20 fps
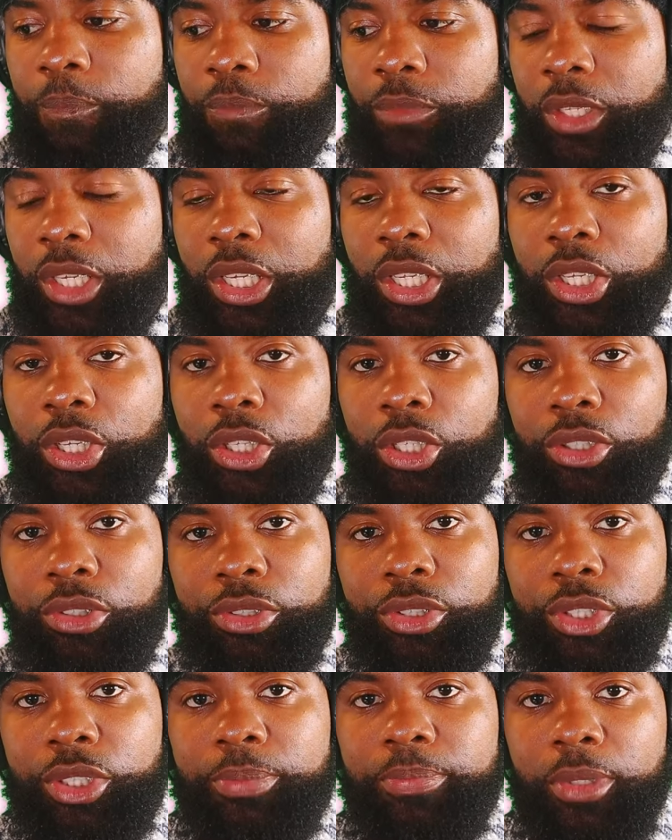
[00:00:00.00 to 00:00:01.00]
It
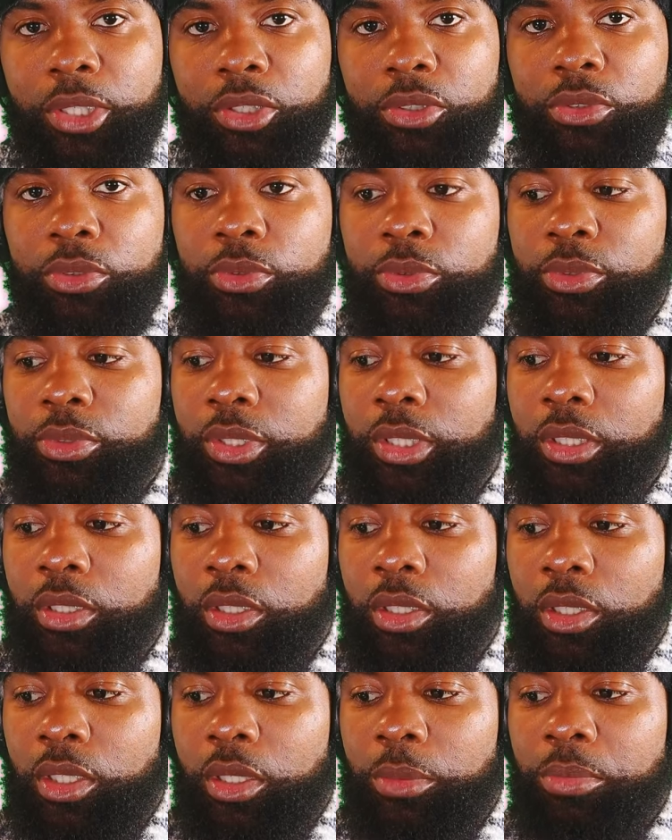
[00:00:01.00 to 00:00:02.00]
hurts, bro,
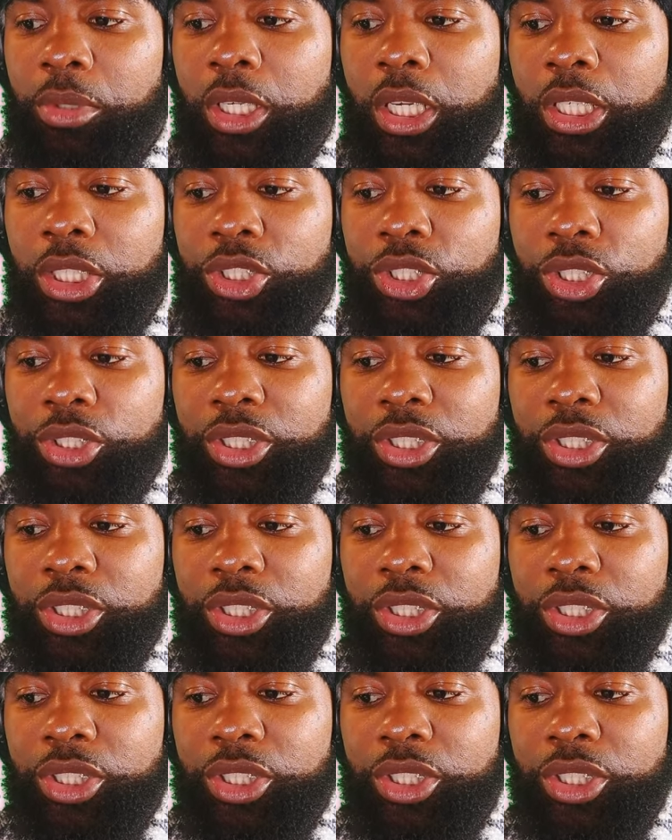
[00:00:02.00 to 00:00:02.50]
because